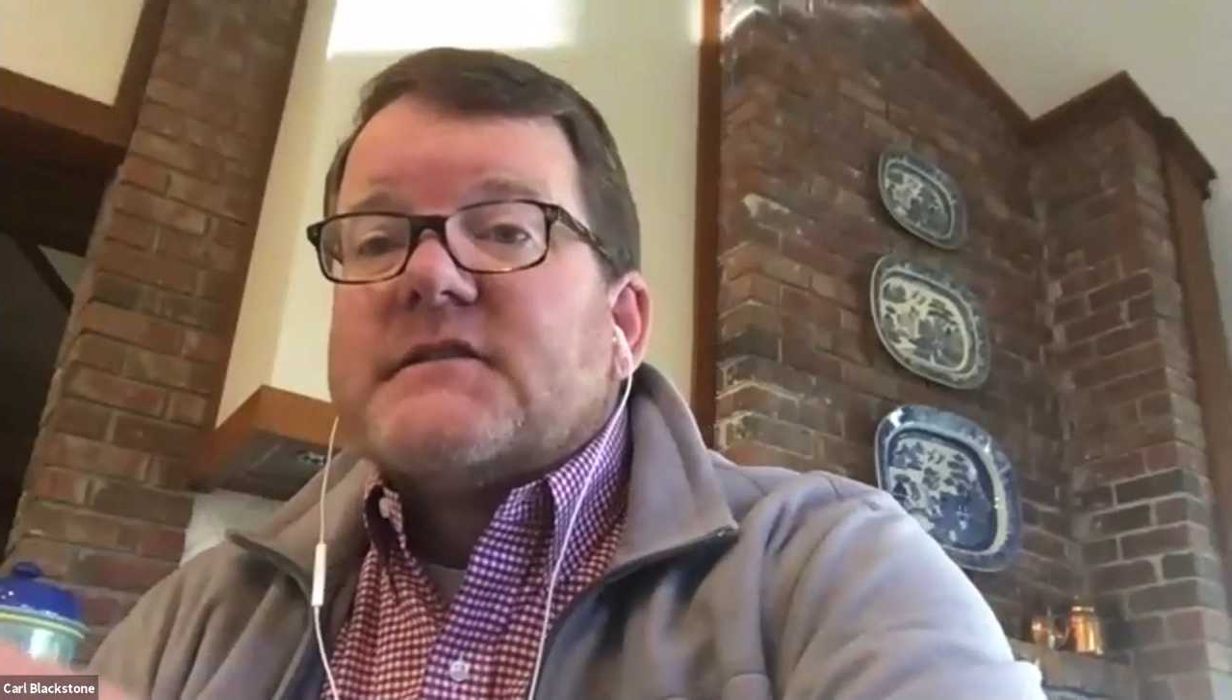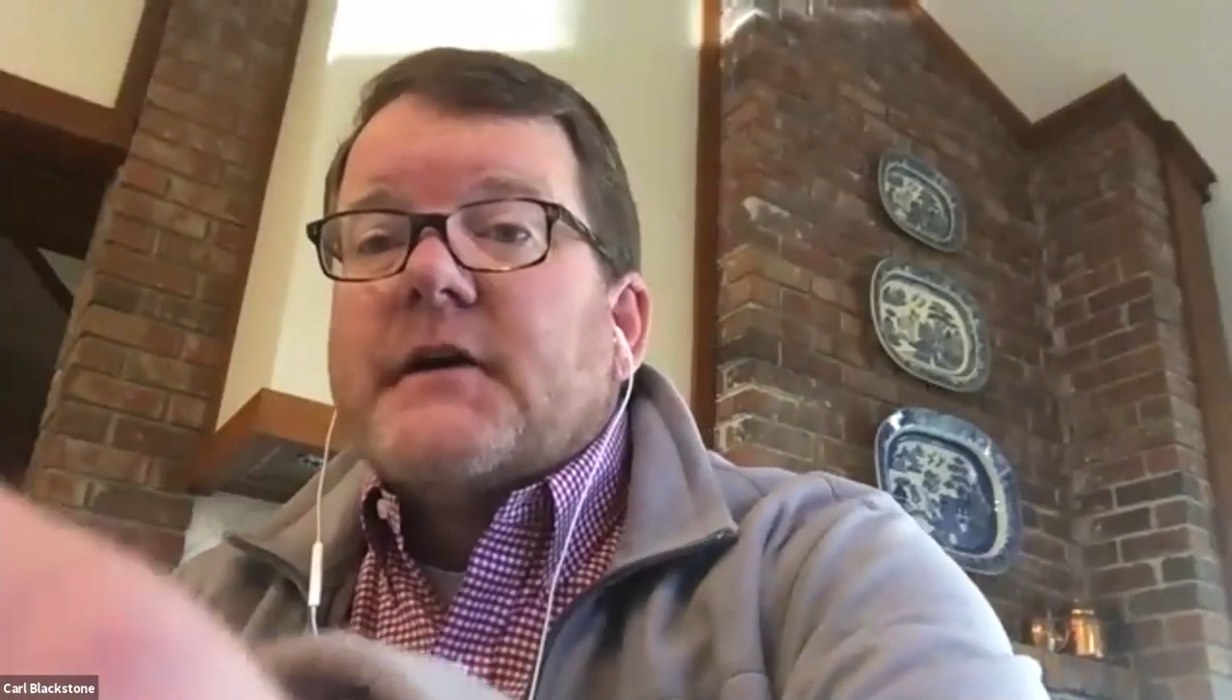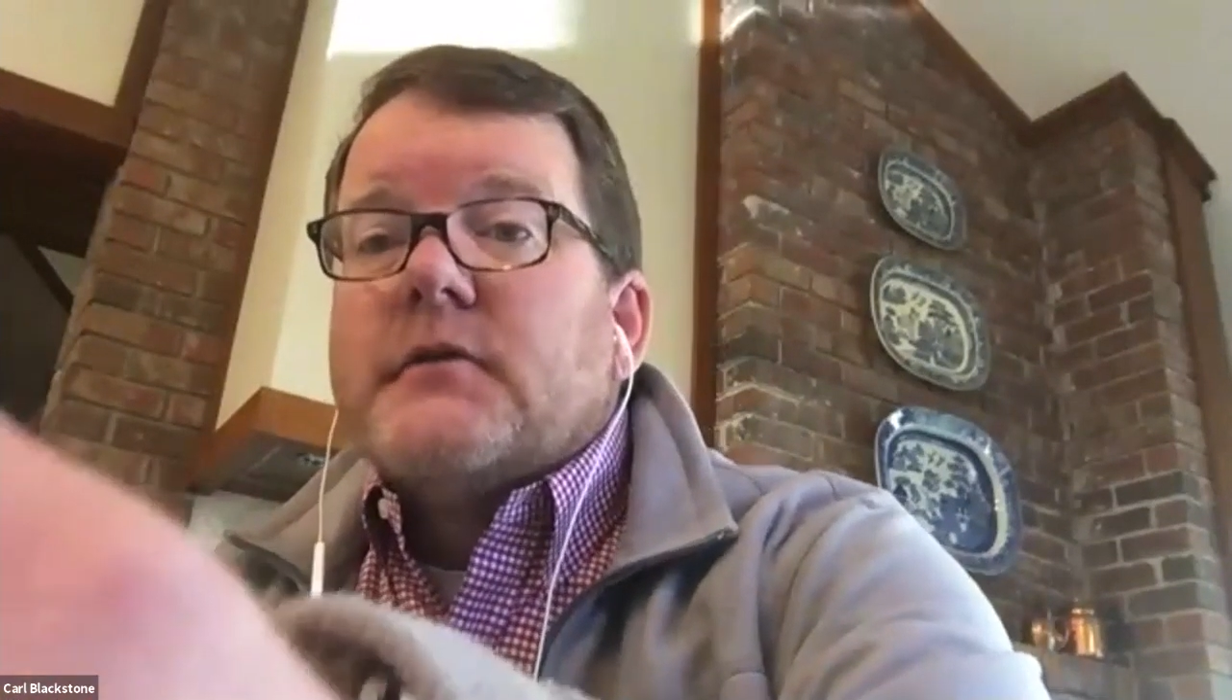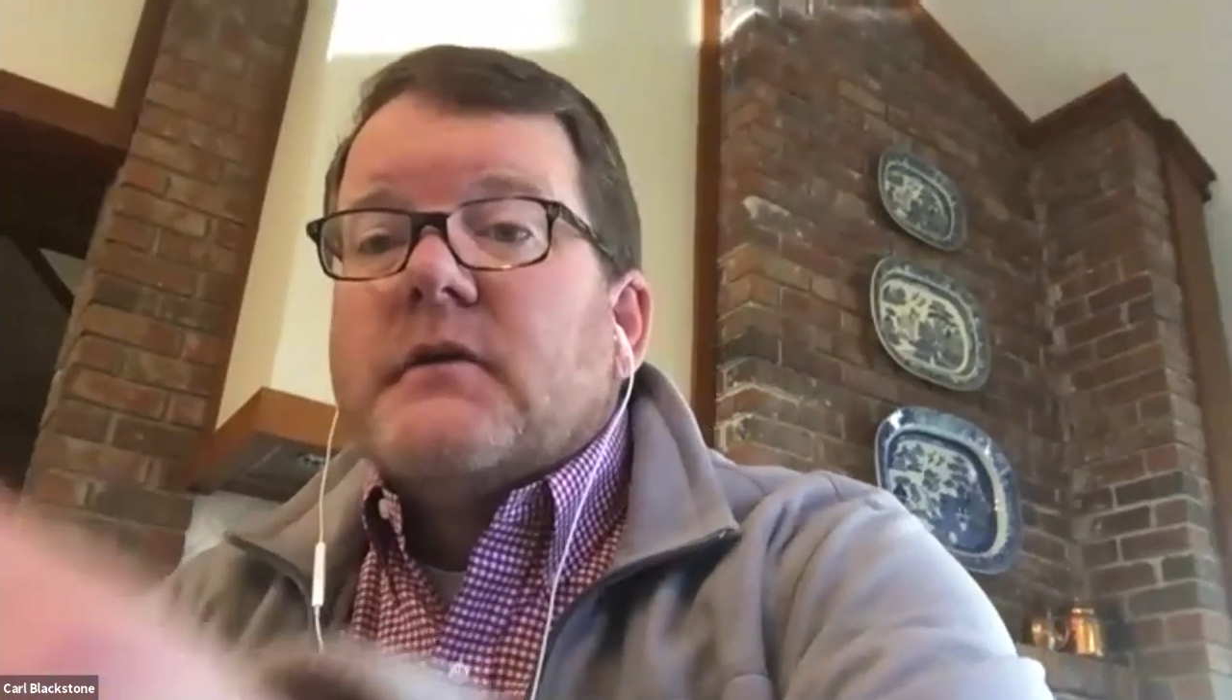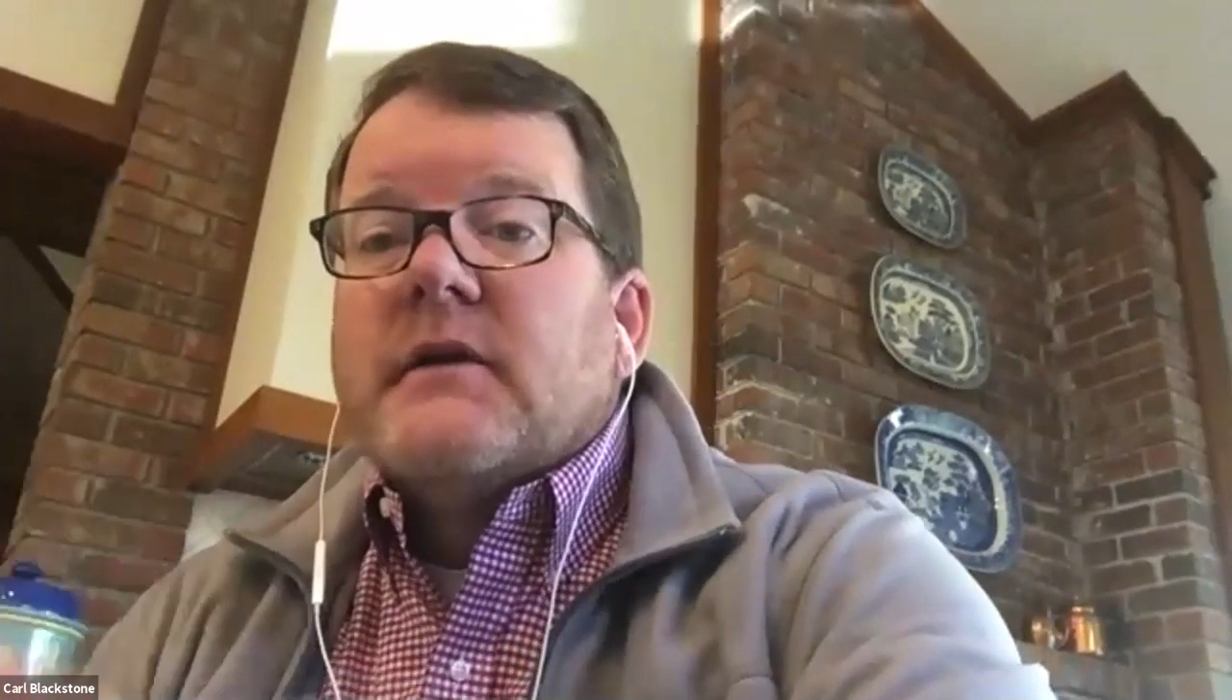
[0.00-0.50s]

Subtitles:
know